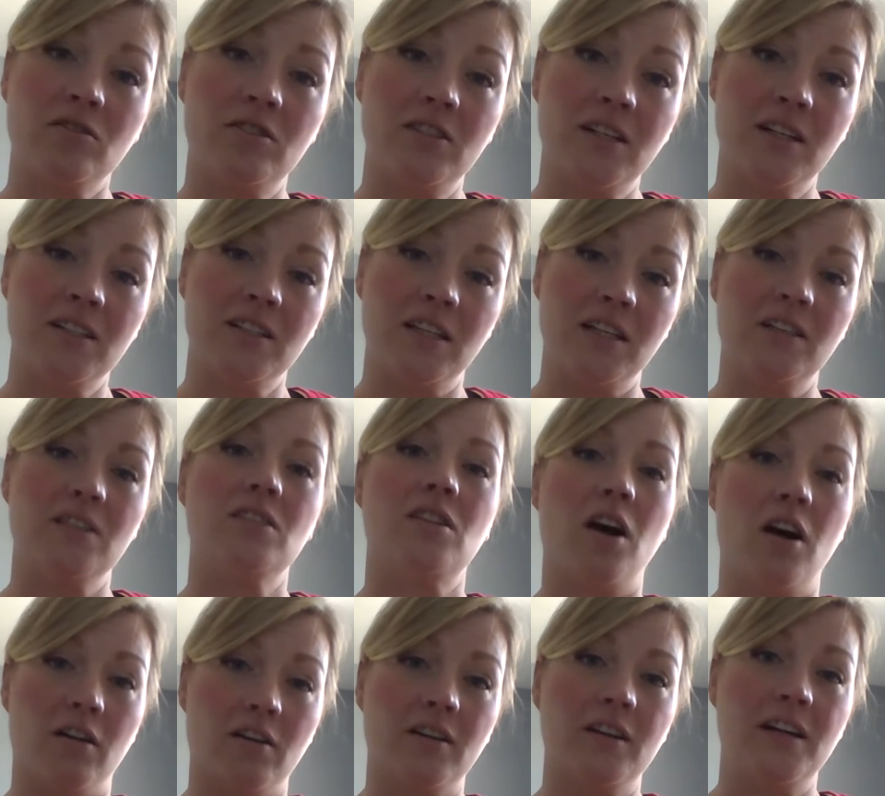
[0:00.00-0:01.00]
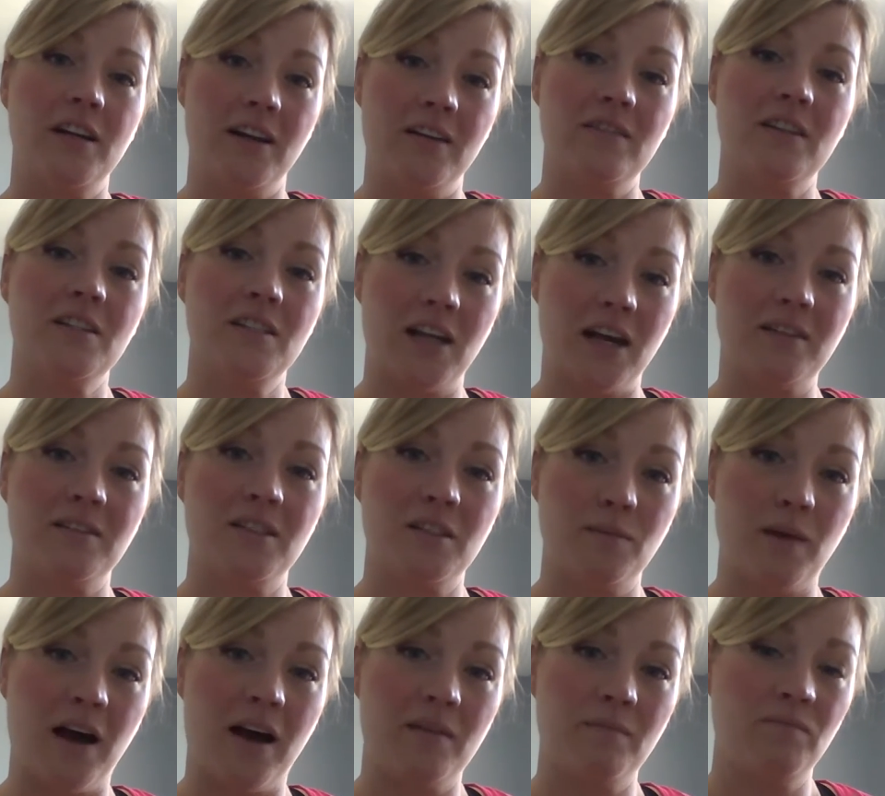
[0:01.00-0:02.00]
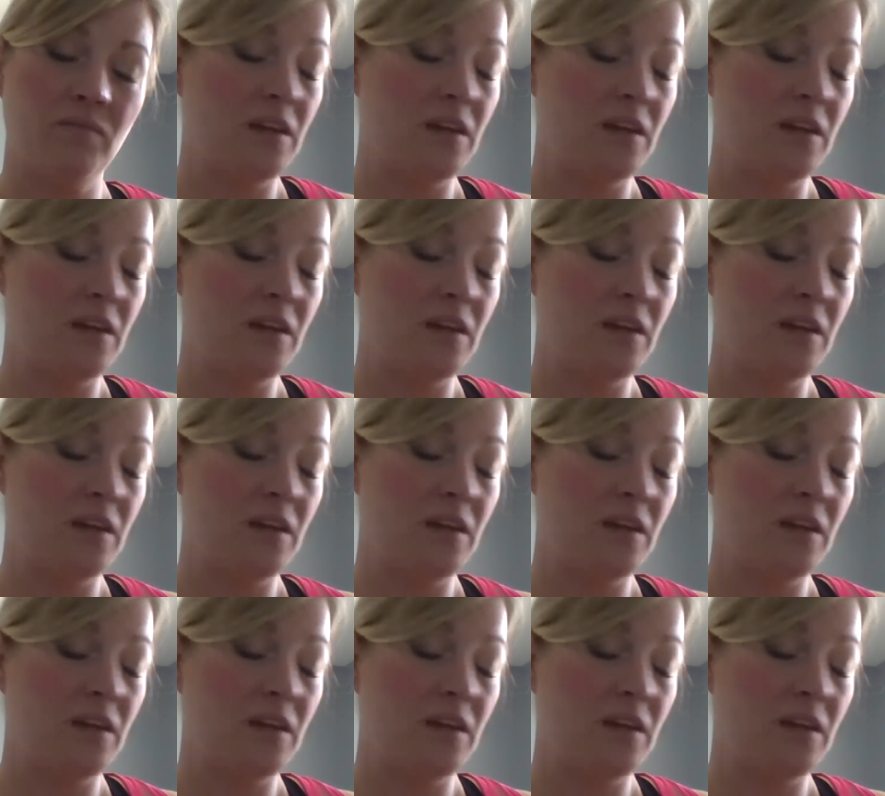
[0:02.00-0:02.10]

60 is already in the 10 spot.